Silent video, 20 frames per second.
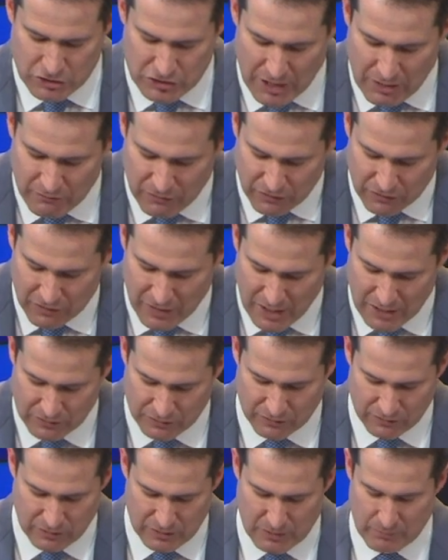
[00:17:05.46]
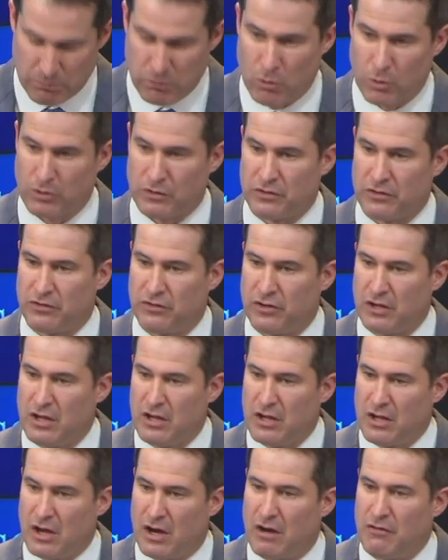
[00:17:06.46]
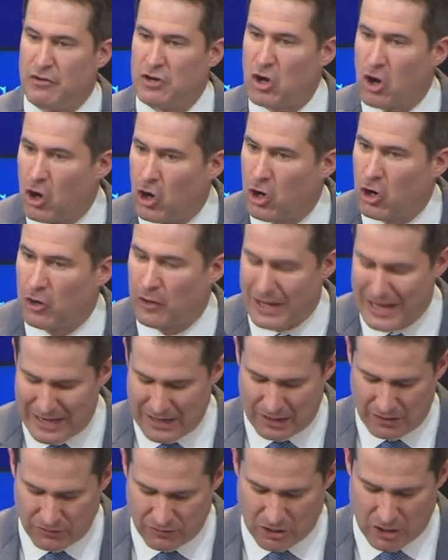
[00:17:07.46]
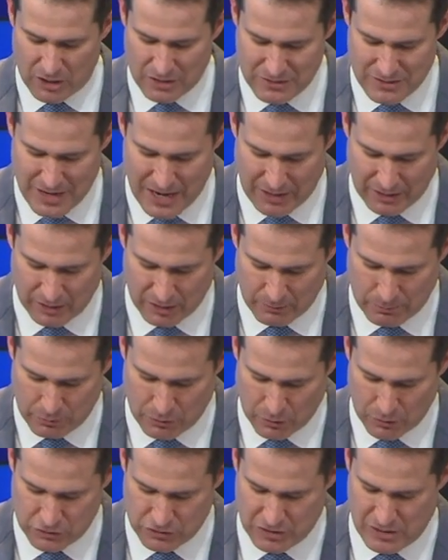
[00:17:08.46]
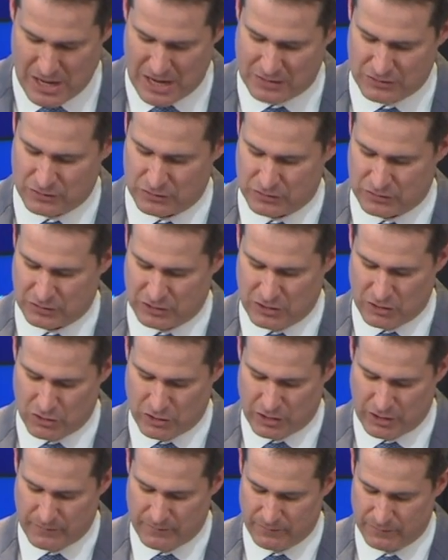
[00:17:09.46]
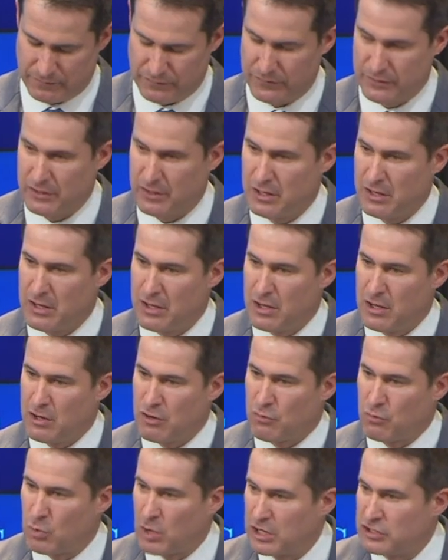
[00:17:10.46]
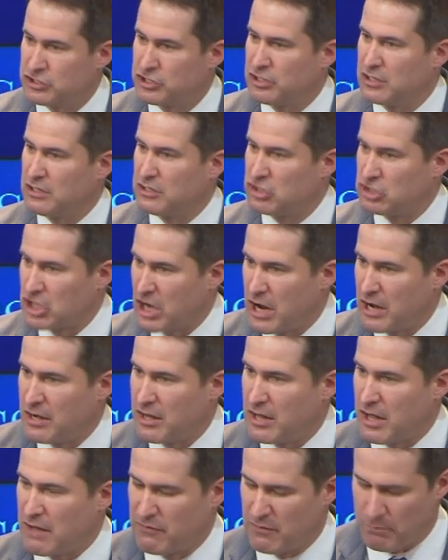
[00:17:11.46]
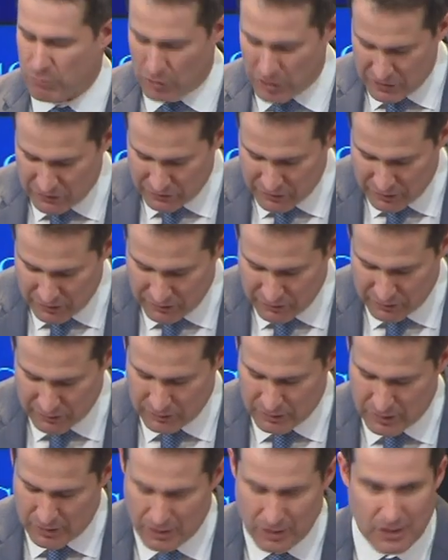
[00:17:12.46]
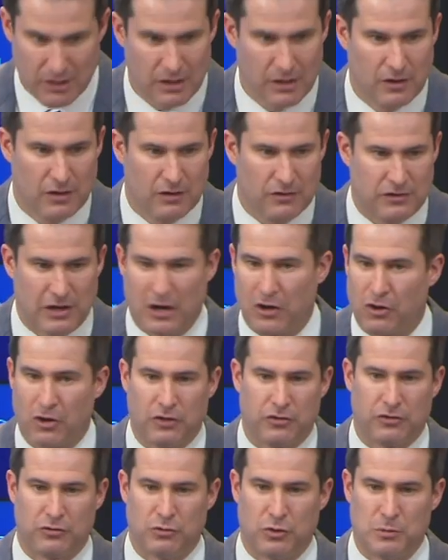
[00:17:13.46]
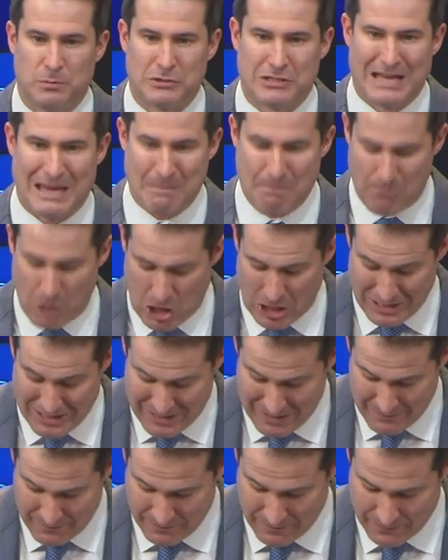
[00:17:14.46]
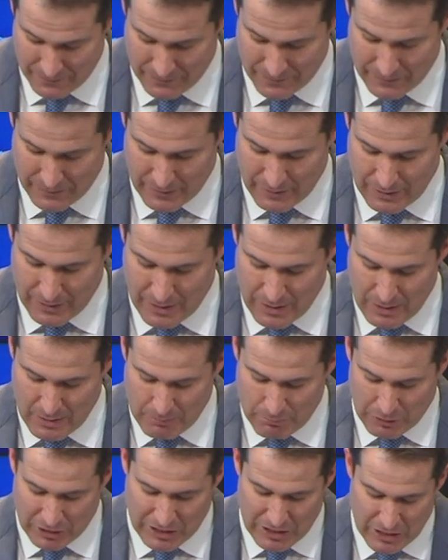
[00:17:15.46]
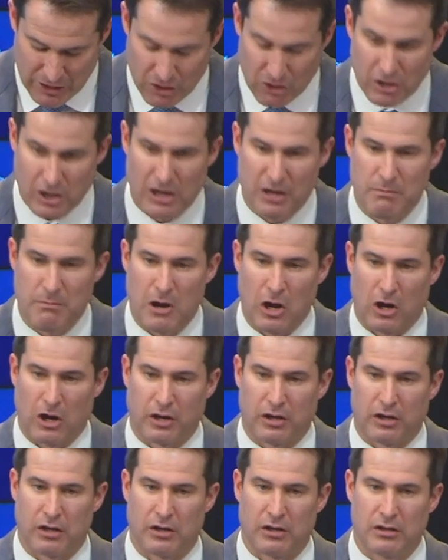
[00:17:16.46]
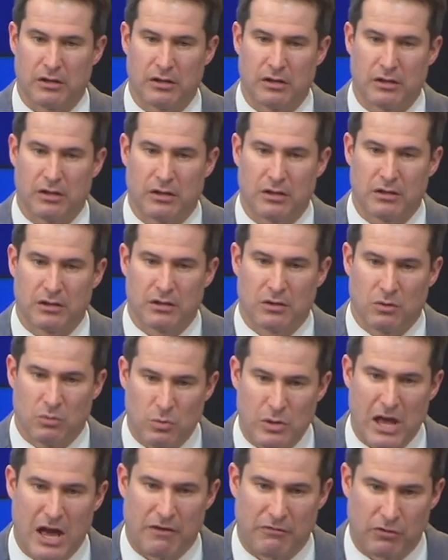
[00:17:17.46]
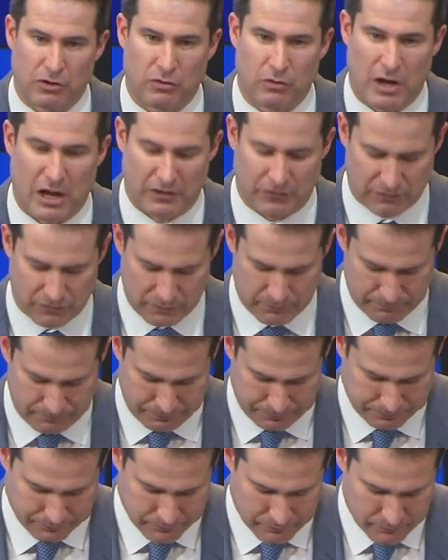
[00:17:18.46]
which emphasizes the importance of an all hands on deck approach to national security. Russia and China have embraced this, terrorist groups embody it, but here in America, we have regressed.